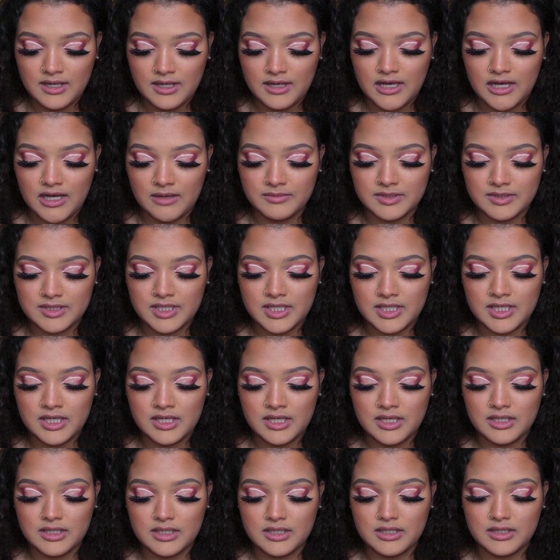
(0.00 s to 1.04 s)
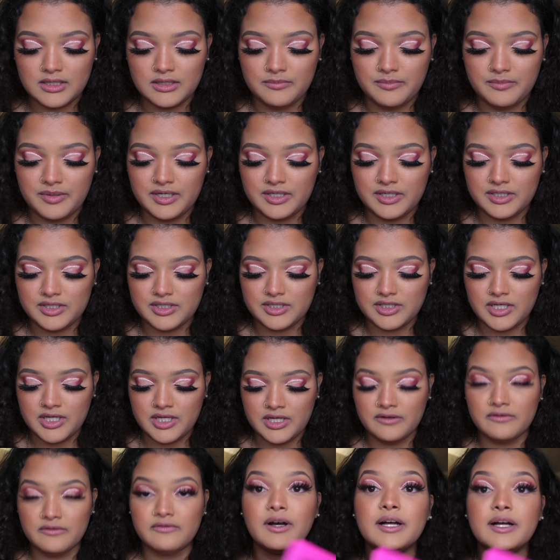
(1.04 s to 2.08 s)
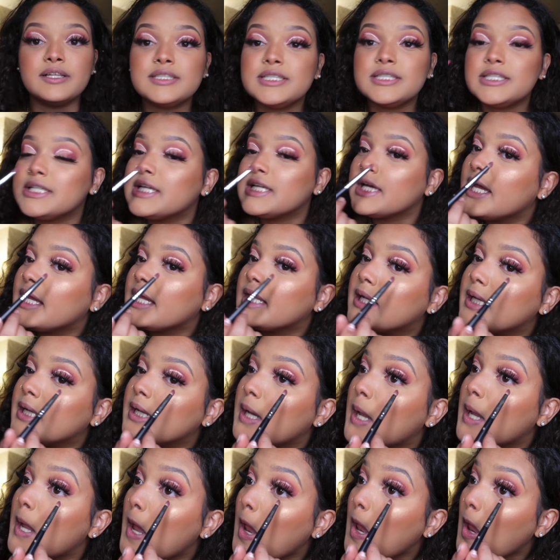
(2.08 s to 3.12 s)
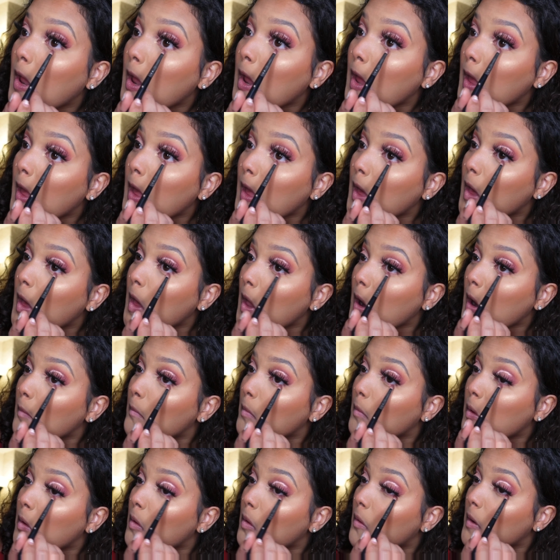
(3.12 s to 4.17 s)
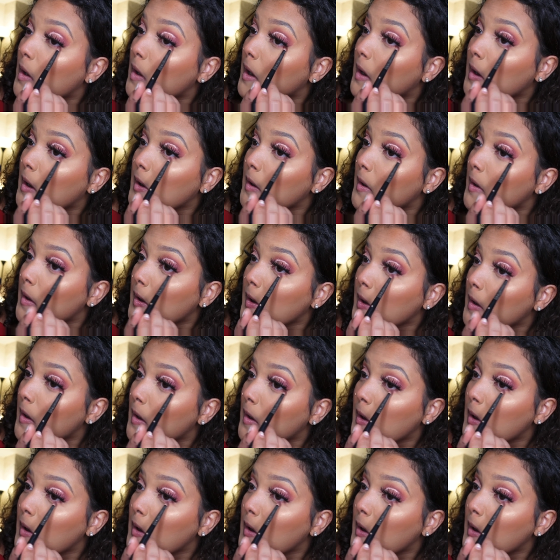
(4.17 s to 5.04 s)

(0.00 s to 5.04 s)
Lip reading: I'm gonna take the pink shade Fonty again. Go right under.